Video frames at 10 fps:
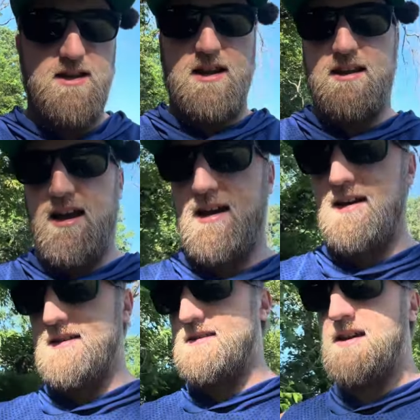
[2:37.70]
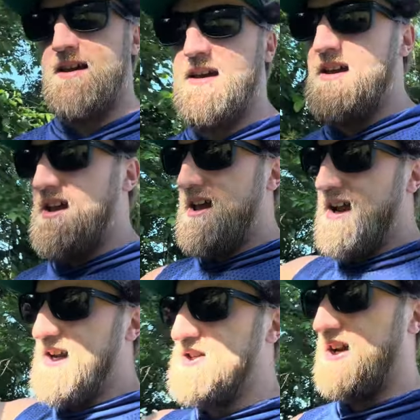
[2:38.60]
it has,
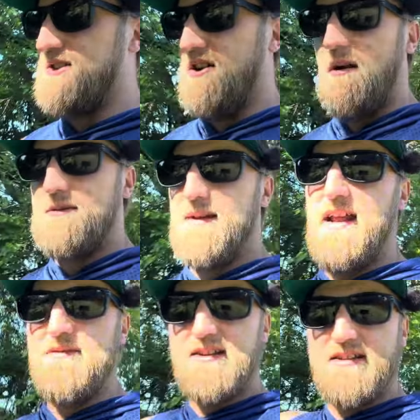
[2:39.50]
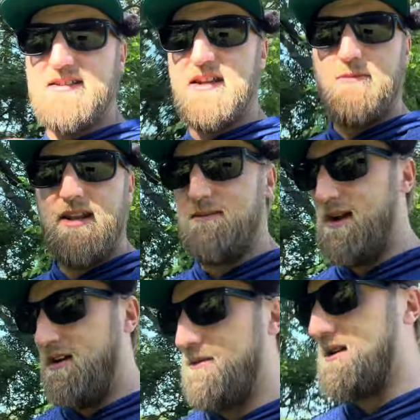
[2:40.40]
gotta change arms, man. I haven't done this in a minute.
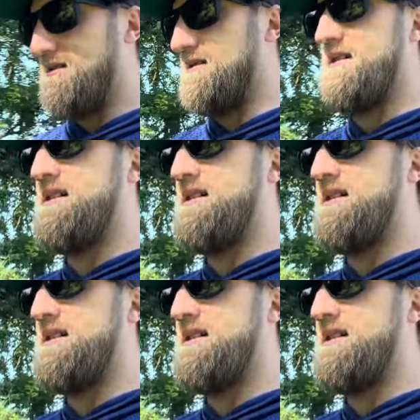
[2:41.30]
My arm's hurting.